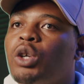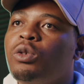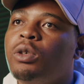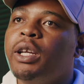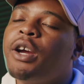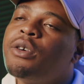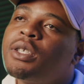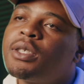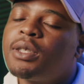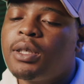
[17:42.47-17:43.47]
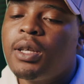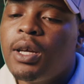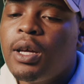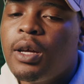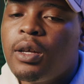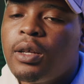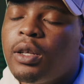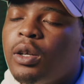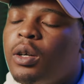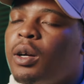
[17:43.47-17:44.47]
not lyrics. Mm-hmm.
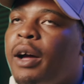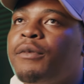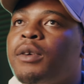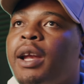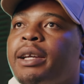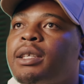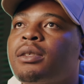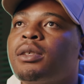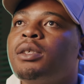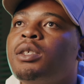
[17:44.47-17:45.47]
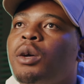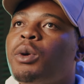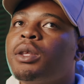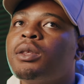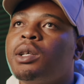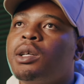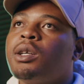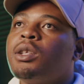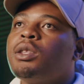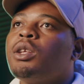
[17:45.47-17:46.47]
You know, I feel like it's easier when
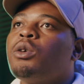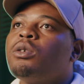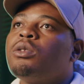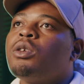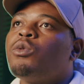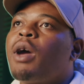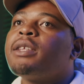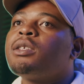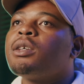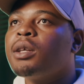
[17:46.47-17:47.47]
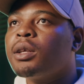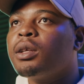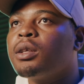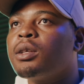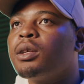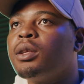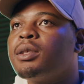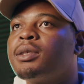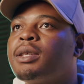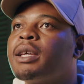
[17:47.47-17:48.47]
the writer
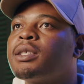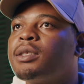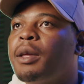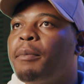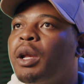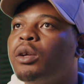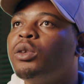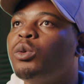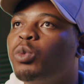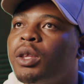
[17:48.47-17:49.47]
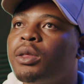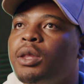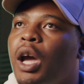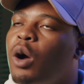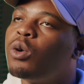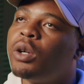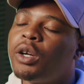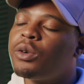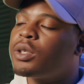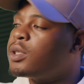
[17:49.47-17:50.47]
sings the melody with their own
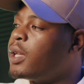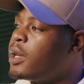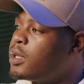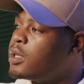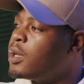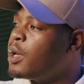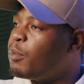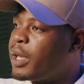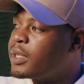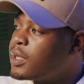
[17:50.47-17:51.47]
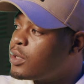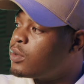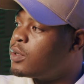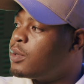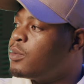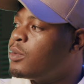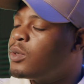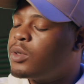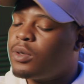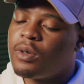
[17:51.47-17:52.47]
lyrics that make sense to them.
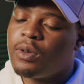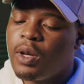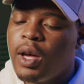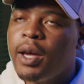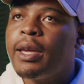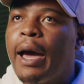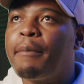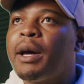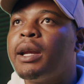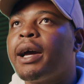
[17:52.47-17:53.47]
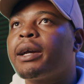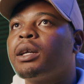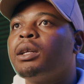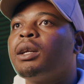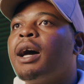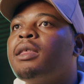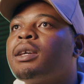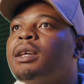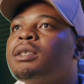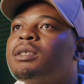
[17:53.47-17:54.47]
Yeah. So, yeah, but like in other
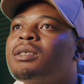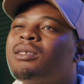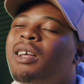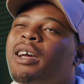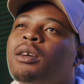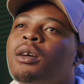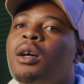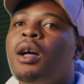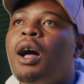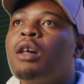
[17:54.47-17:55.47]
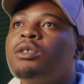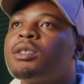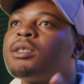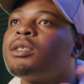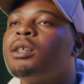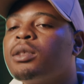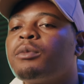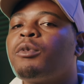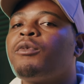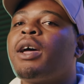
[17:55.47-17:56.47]
cases, it's like I'll just tell
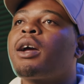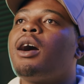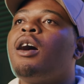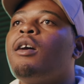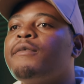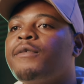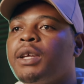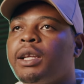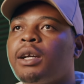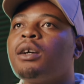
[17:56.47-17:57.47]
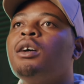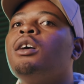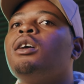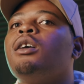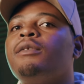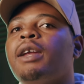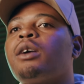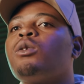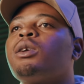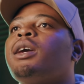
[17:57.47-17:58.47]
them of like how I'm feeling. Of
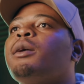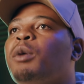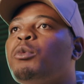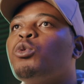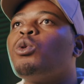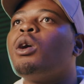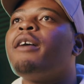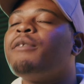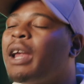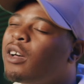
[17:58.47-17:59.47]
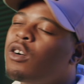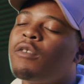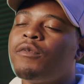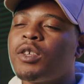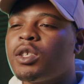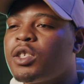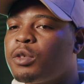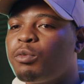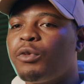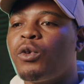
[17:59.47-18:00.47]
like, okay, maybe we'll have like a
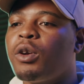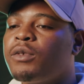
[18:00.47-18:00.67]
conversation before